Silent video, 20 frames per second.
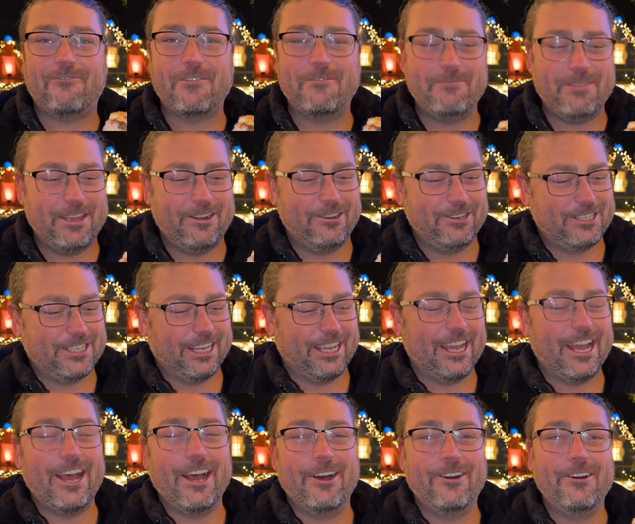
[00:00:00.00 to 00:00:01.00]
a meter to
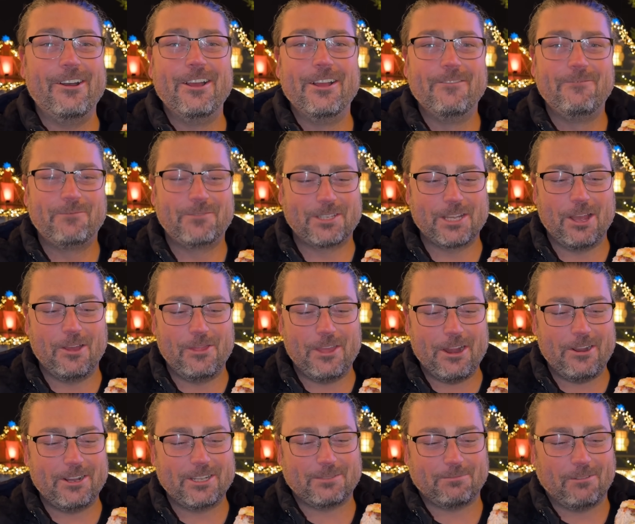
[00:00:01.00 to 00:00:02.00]
go, so
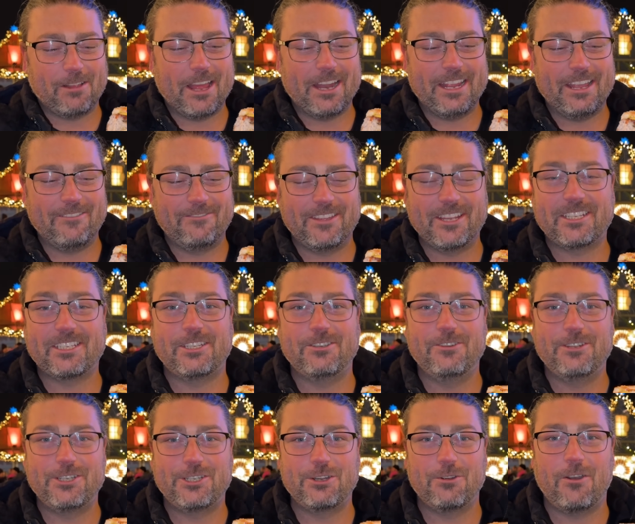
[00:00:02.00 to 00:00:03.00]
there is plenty of this to
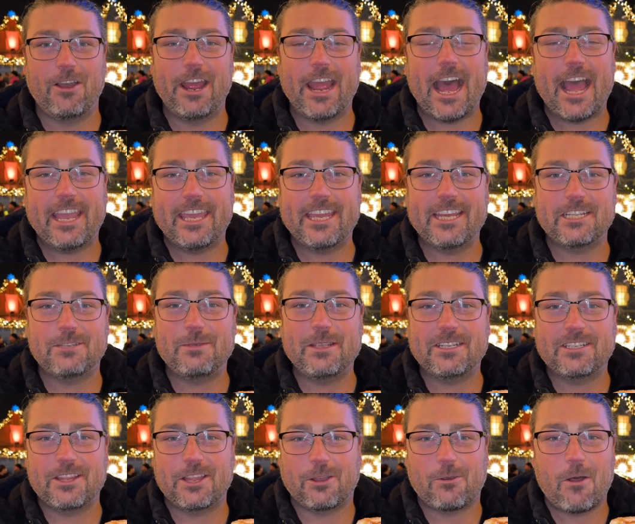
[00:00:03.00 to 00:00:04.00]
enjoy. I can't speak
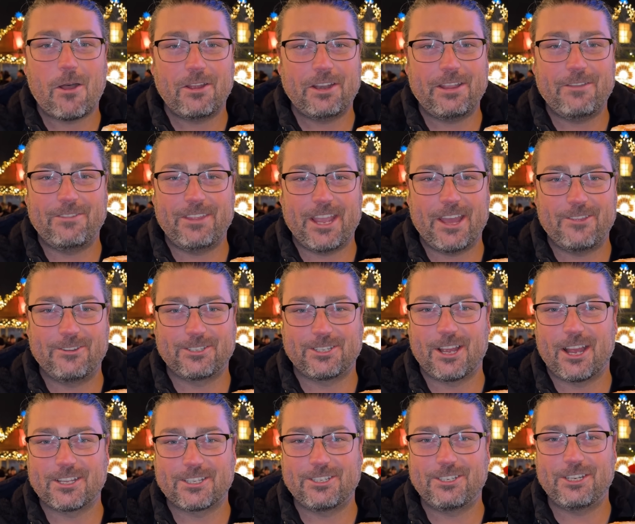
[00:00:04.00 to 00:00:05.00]
to the quality of the other
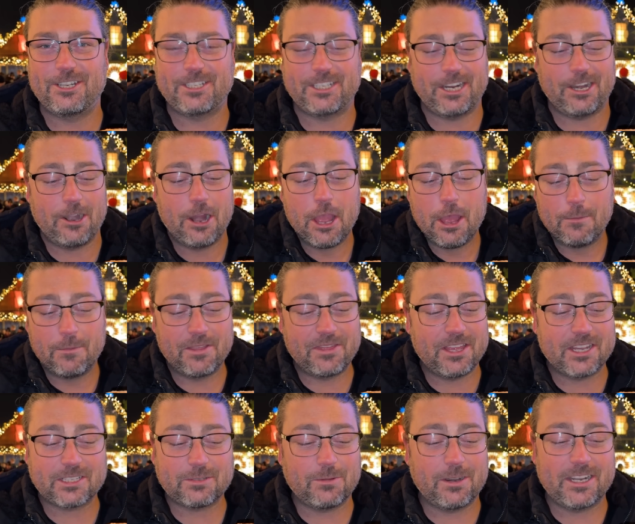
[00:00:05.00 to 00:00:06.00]
sausages here, but
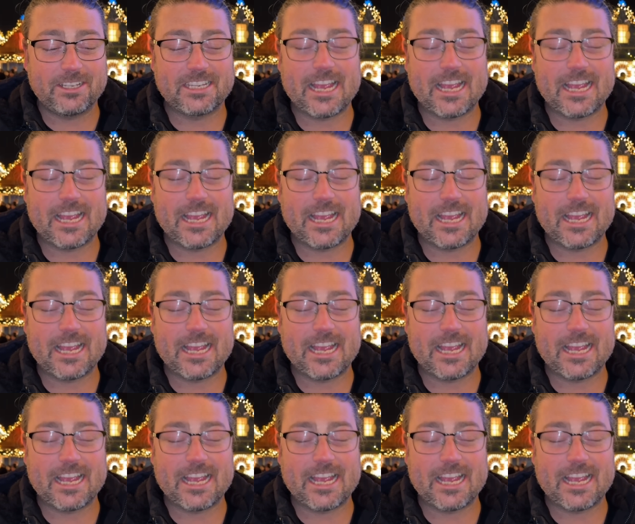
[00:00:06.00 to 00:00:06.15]
this one is